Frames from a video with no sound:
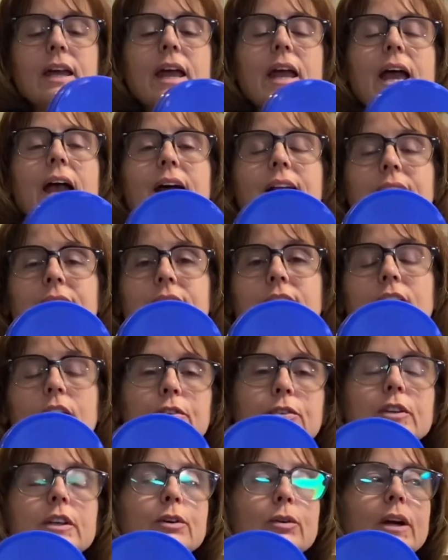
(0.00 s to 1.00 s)
And I
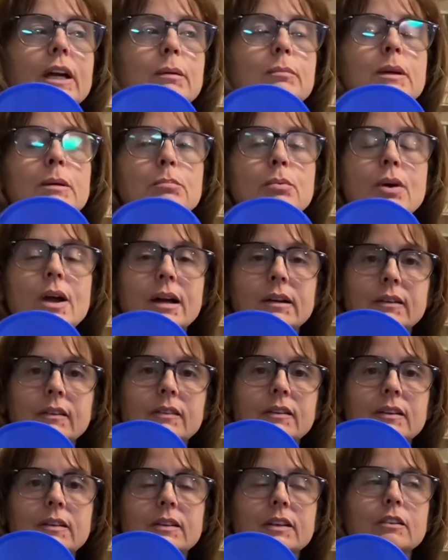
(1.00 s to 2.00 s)
definitely recommend
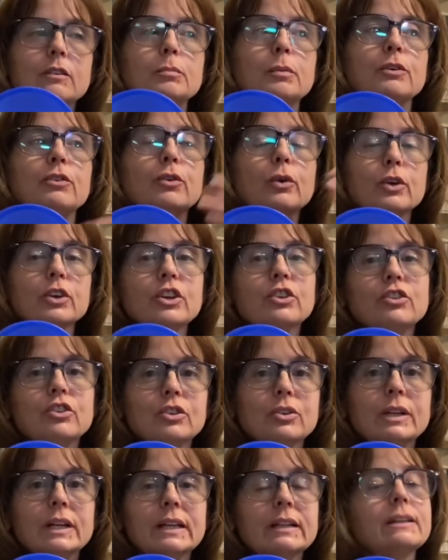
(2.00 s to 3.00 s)
practicing this before you do
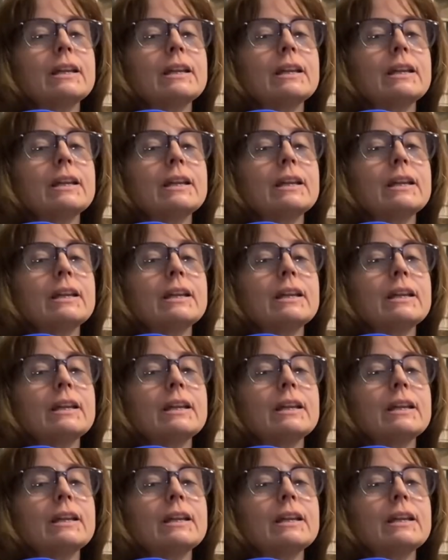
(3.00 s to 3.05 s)
it.